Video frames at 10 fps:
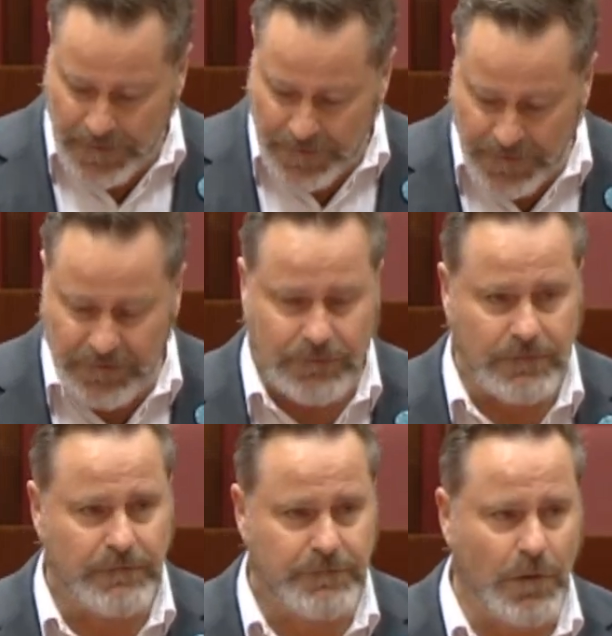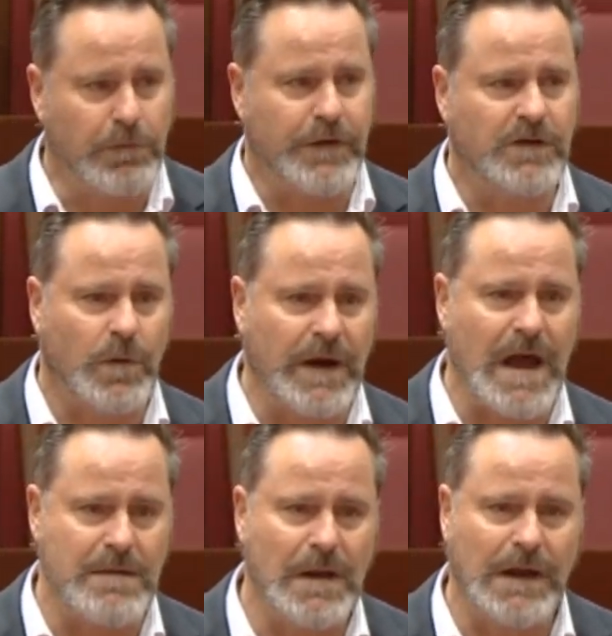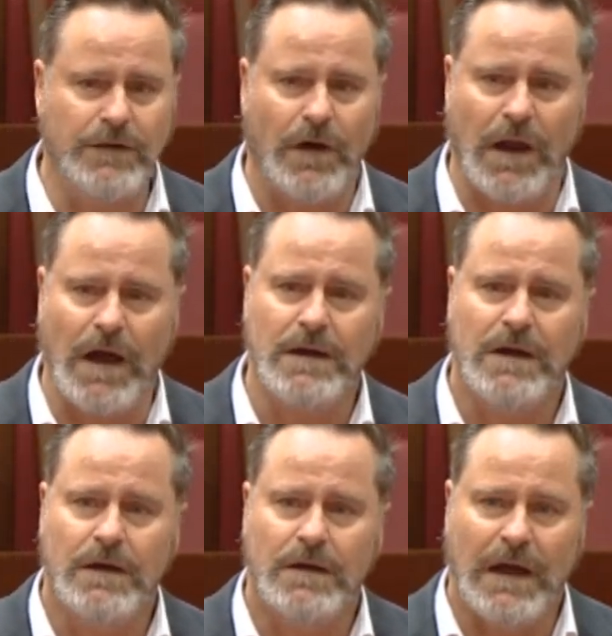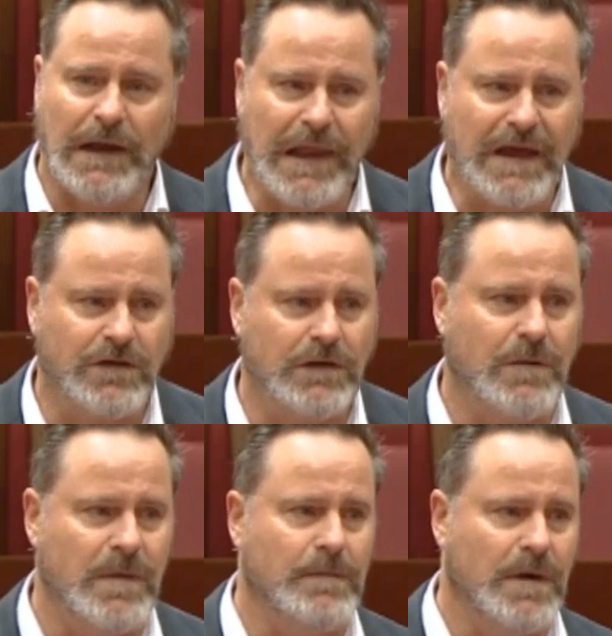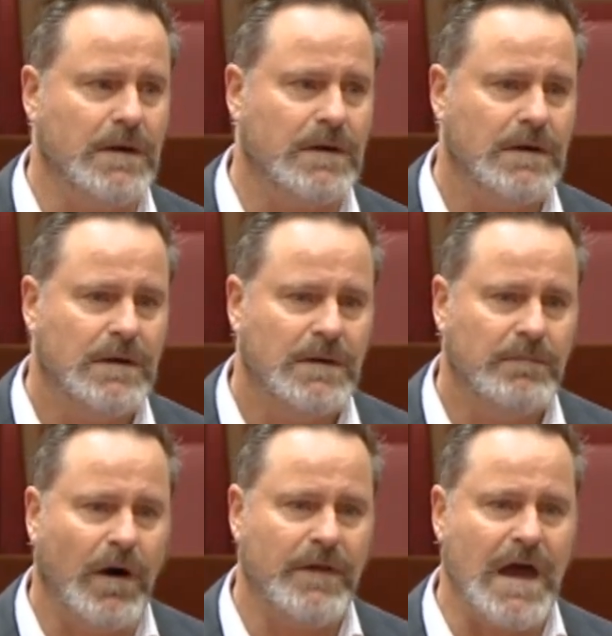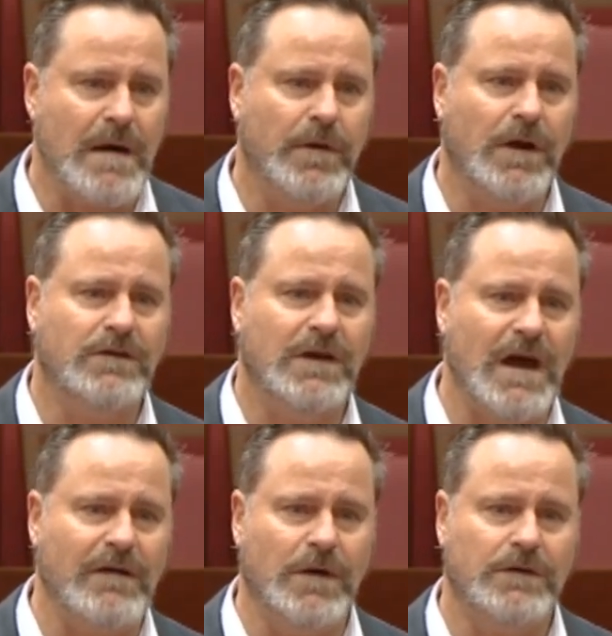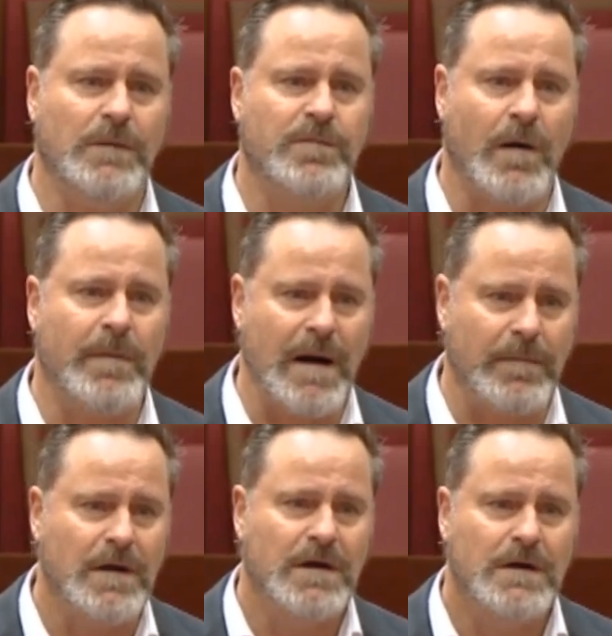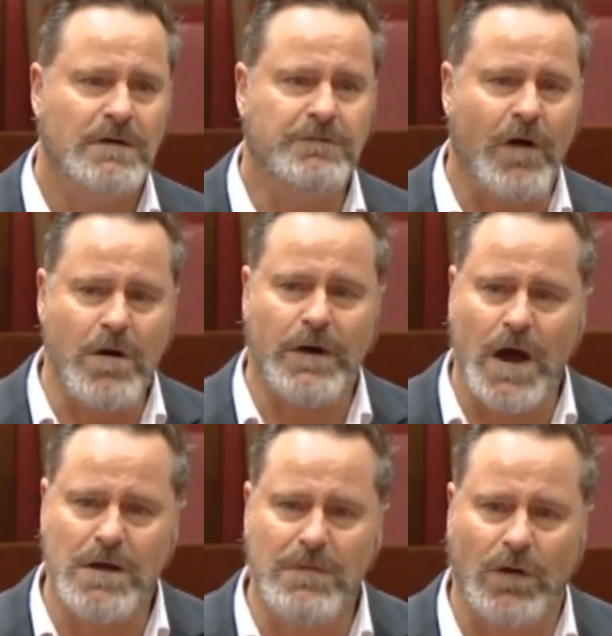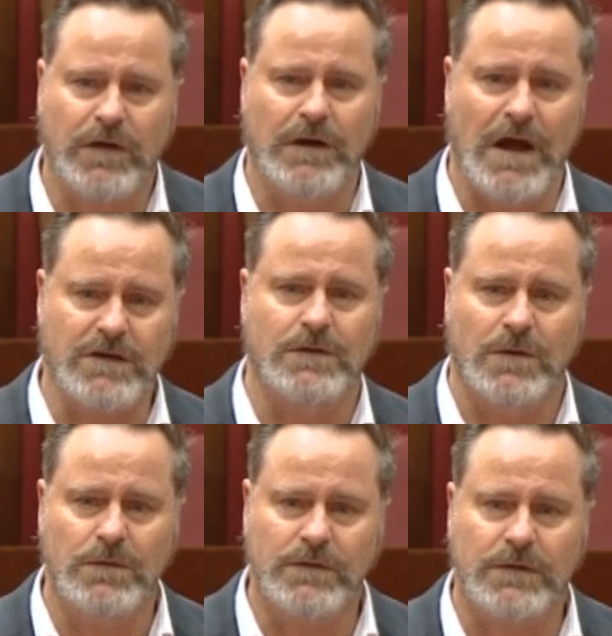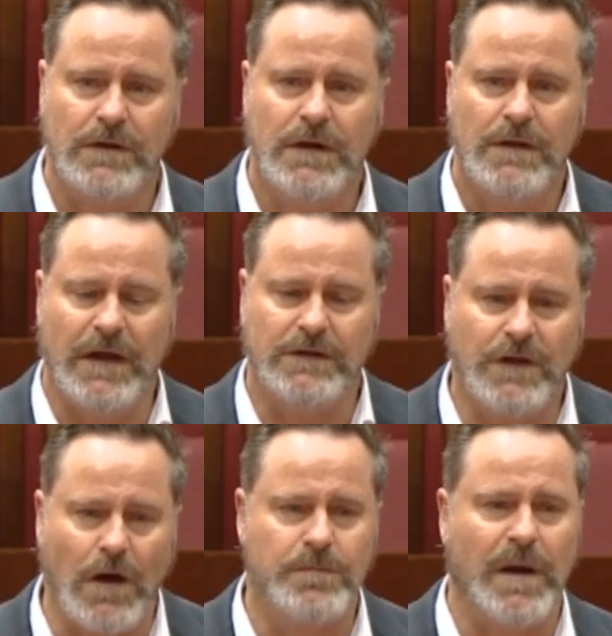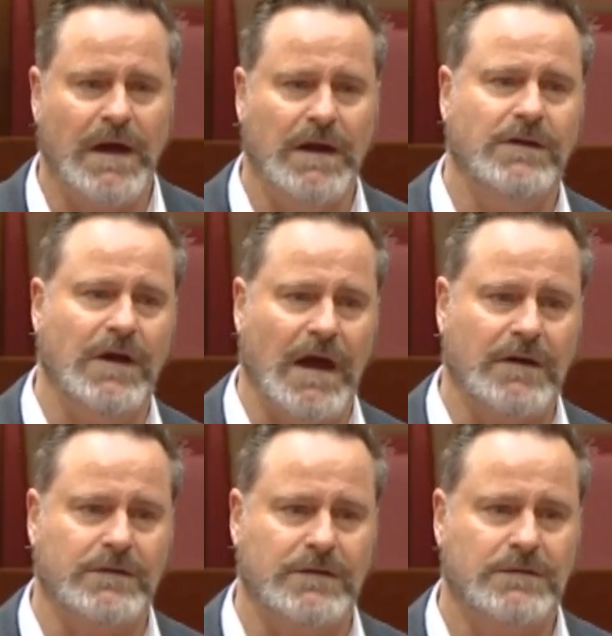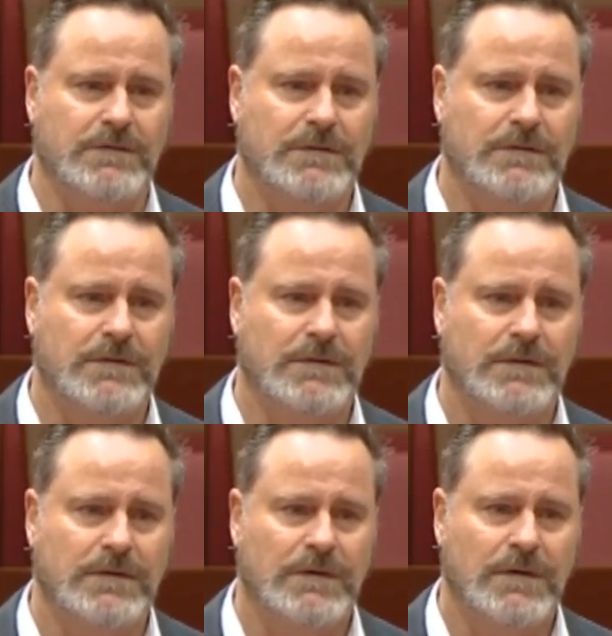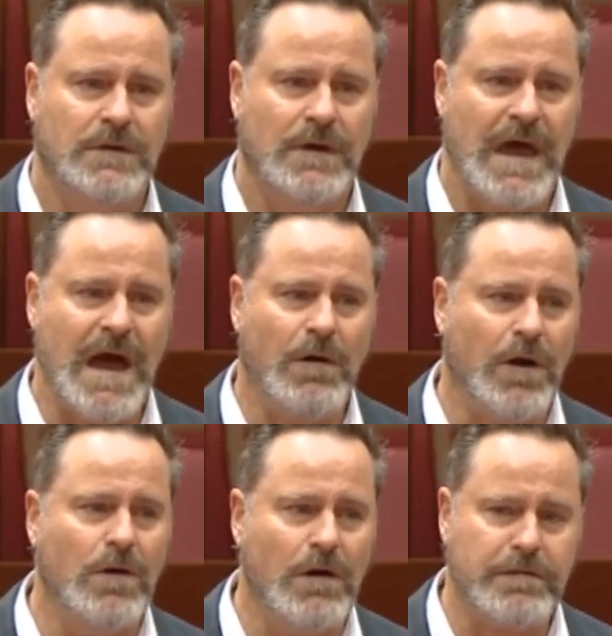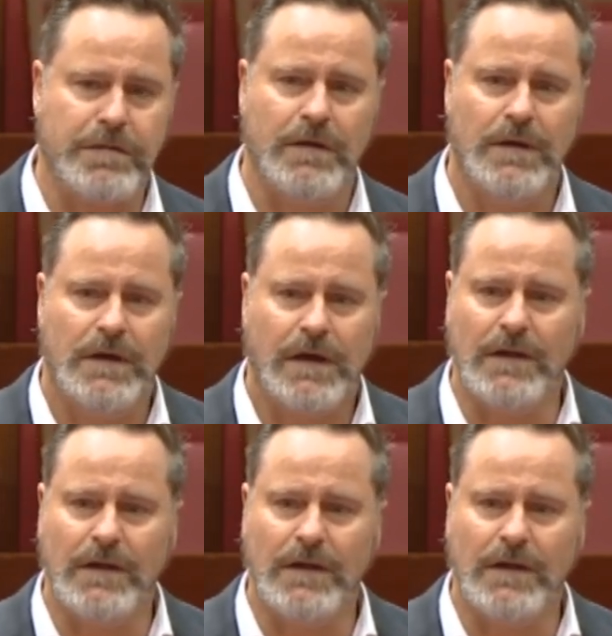this filthy $28 million election commitment by the Albanese Government to prop up foreign-owned multinationals that don't pay any tax. How on earth can the